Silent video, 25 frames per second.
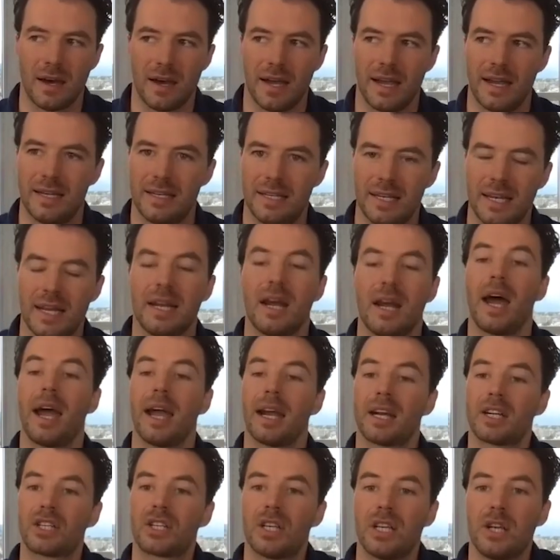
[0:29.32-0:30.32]
did. I
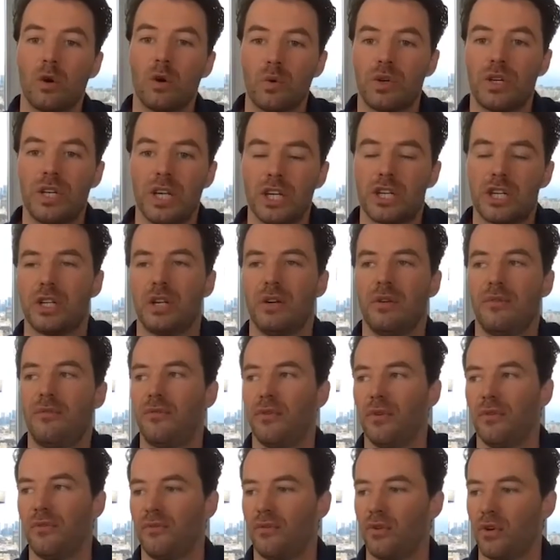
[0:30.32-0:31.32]
actually auditioned for
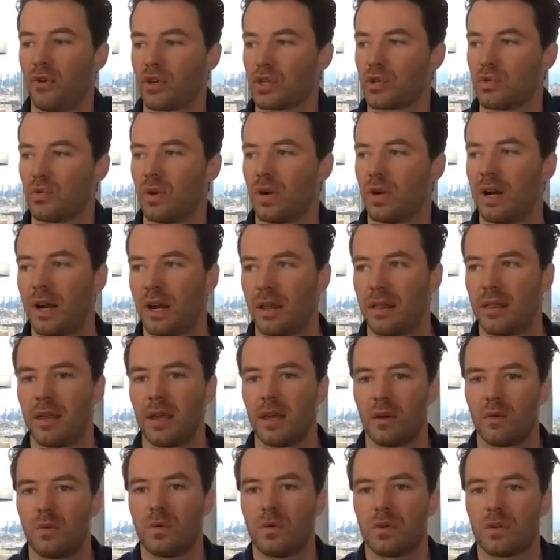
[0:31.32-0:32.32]
the first one, and I
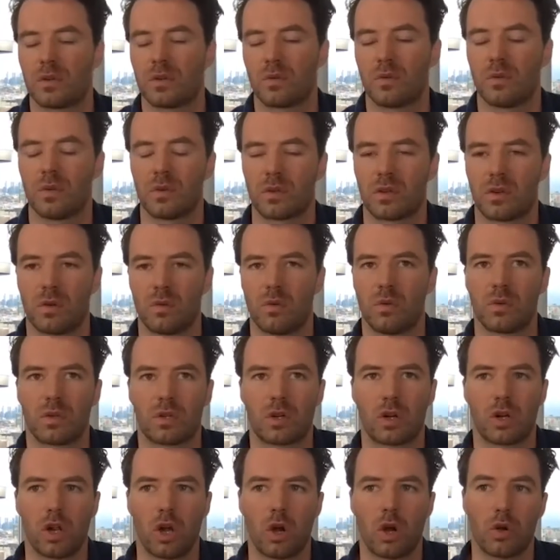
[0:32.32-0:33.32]
think was
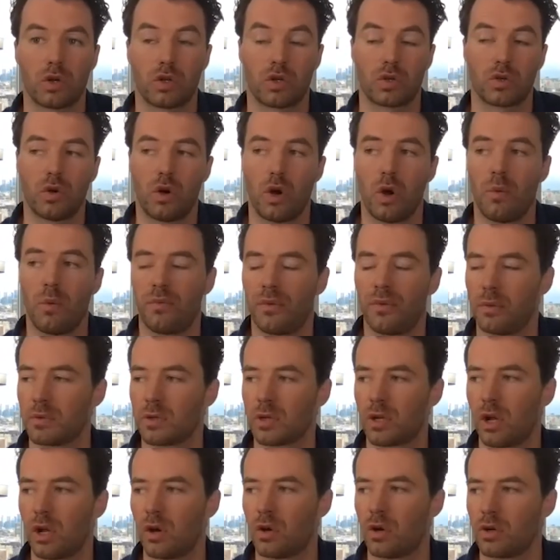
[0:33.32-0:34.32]
close, or hopefully it
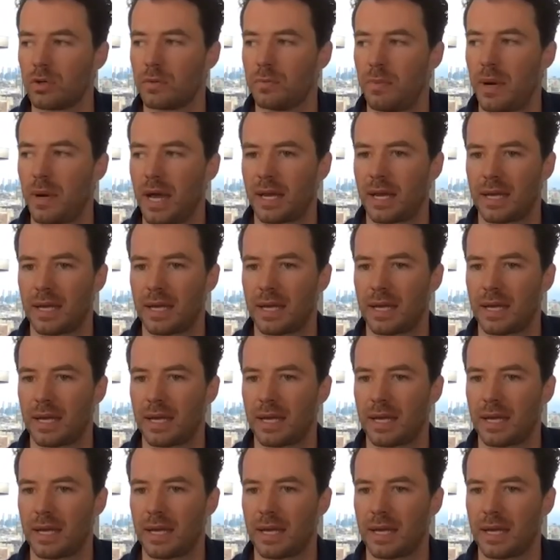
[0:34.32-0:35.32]
was close, back
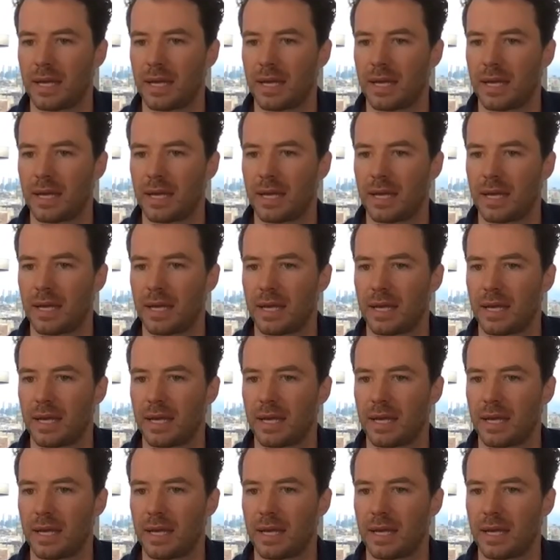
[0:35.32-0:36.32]
in the day. I
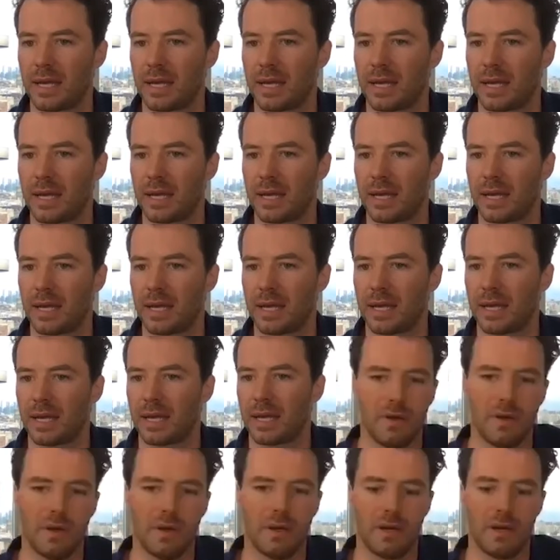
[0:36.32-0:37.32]
got to meet the director
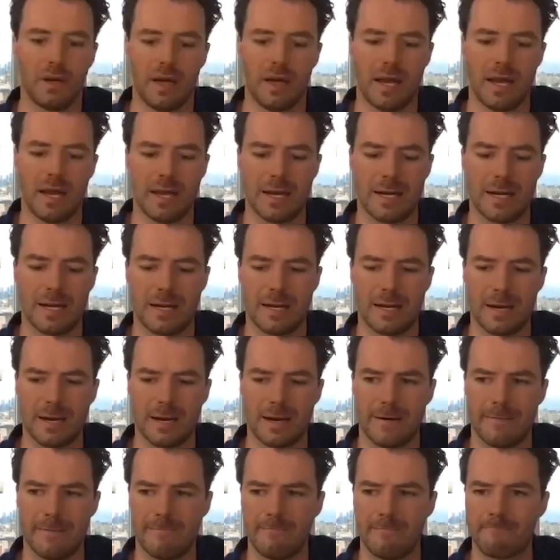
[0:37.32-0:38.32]
and was a big fan
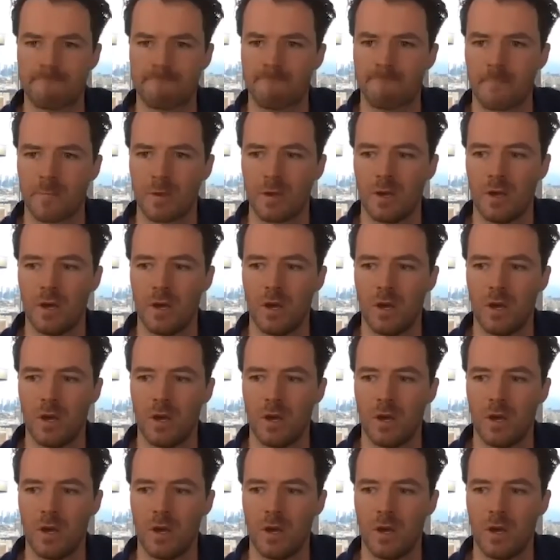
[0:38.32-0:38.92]
of it, and